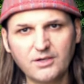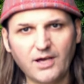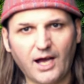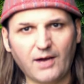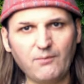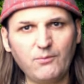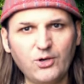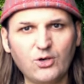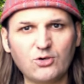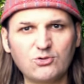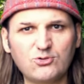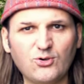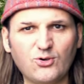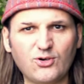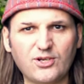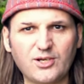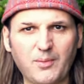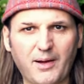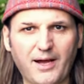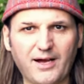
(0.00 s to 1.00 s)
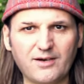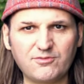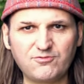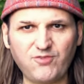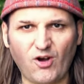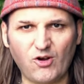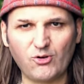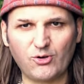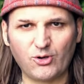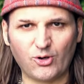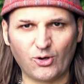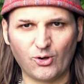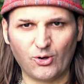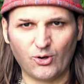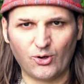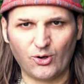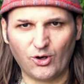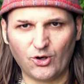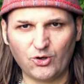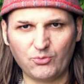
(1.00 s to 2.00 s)
And we got talking about
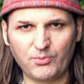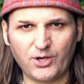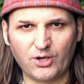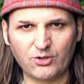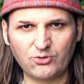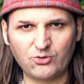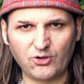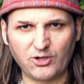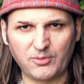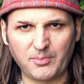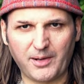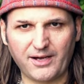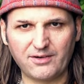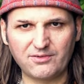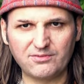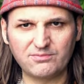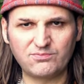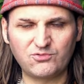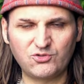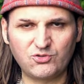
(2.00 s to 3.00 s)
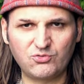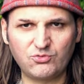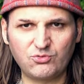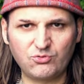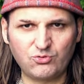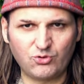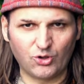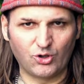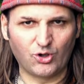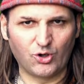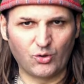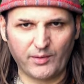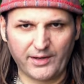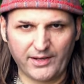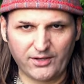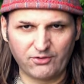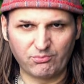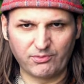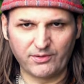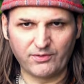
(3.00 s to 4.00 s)
folklore and we got talking about
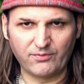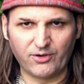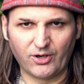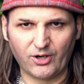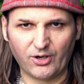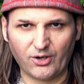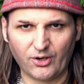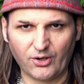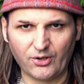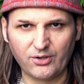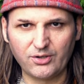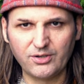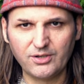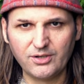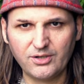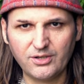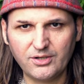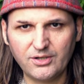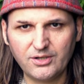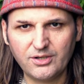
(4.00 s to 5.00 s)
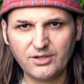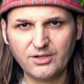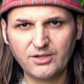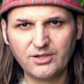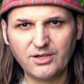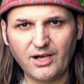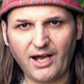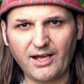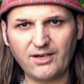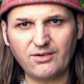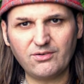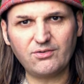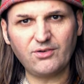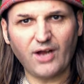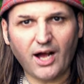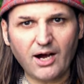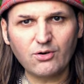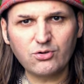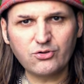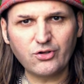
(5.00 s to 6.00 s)
stories we've heard. And
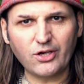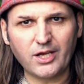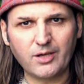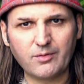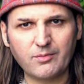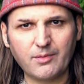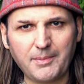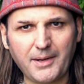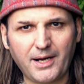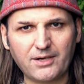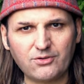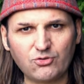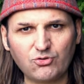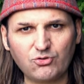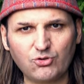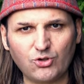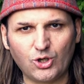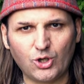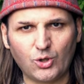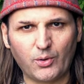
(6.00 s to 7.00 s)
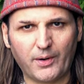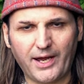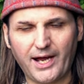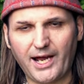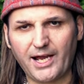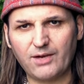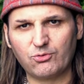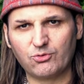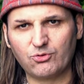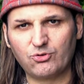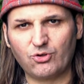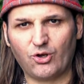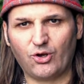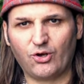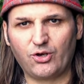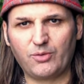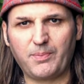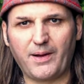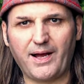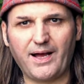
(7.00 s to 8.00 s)
I was telling him about a story I once
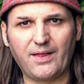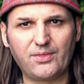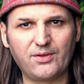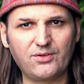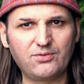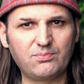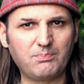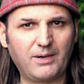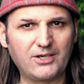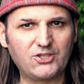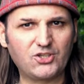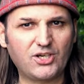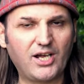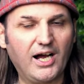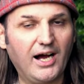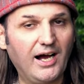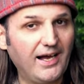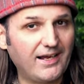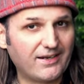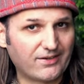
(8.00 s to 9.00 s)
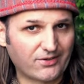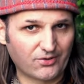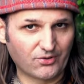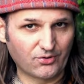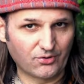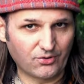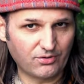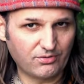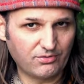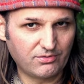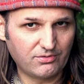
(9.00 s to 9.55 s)
heard about this magic island.